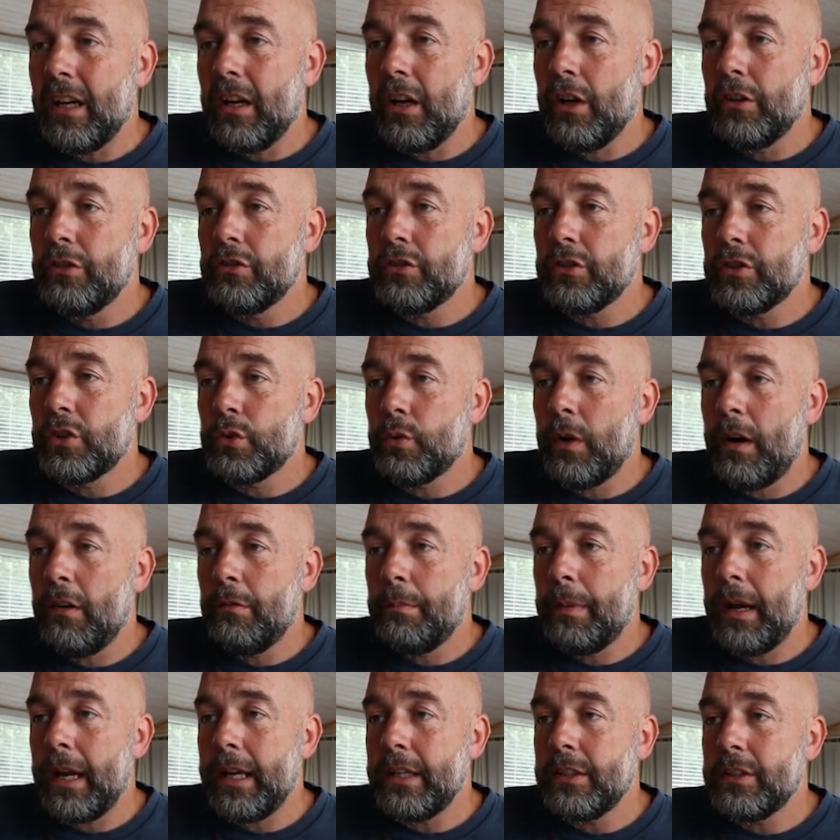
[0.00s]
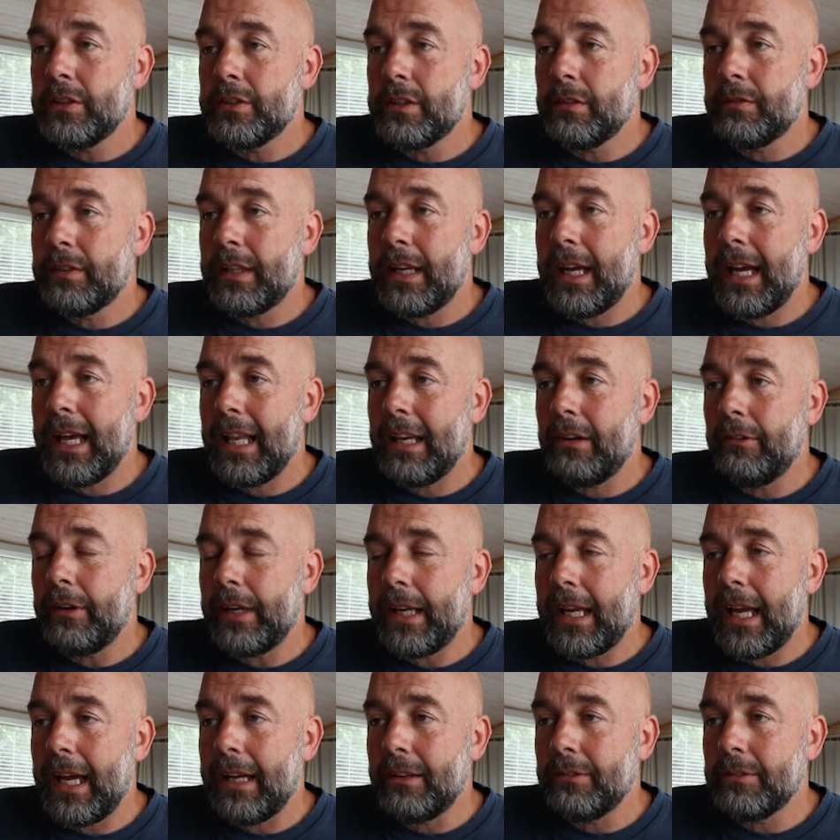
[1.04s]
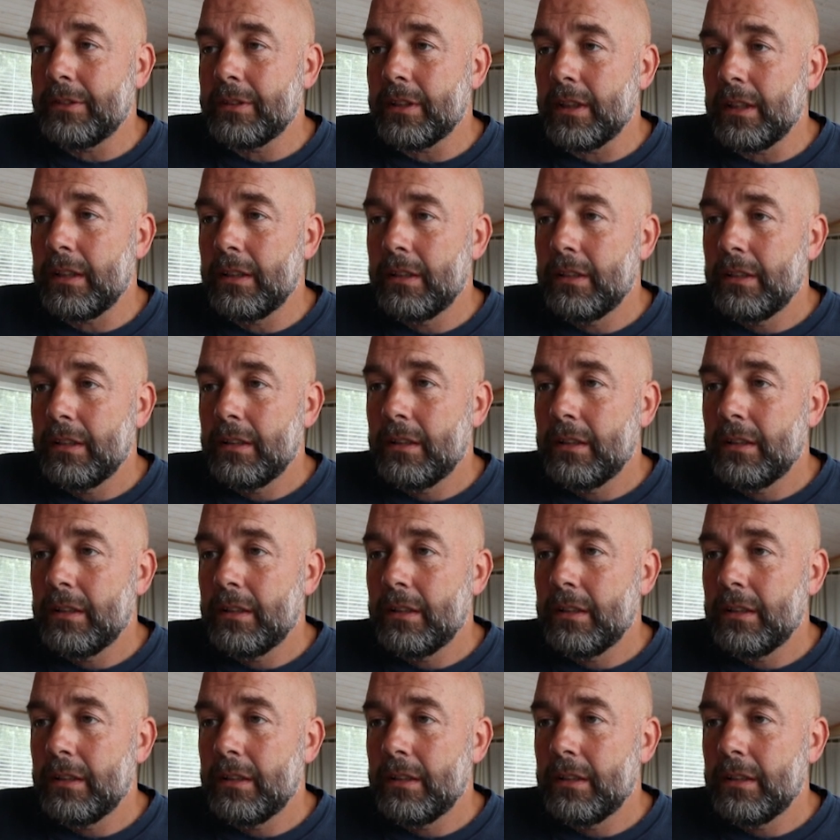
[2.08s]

112 pages of calorie counter.